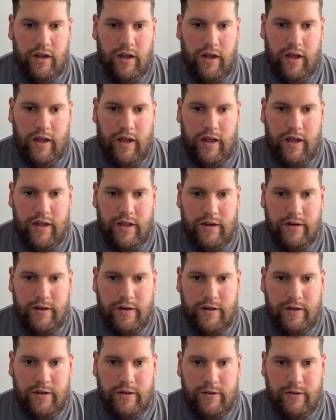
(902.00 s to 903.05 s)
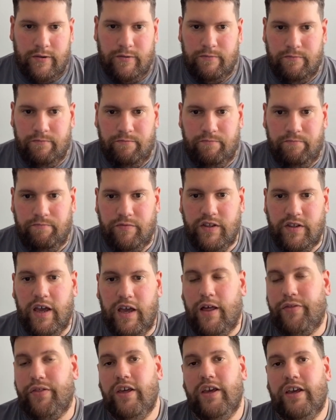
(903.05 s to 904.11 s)
And yeah,
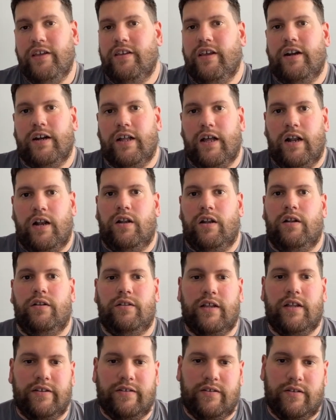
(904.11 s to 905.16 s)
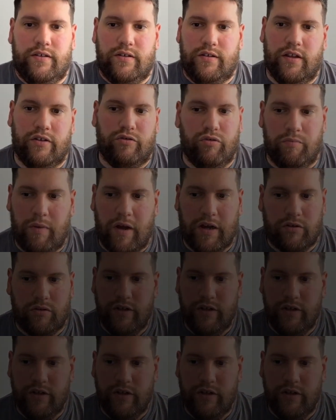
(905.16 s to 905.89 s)
I think in general that's what Baku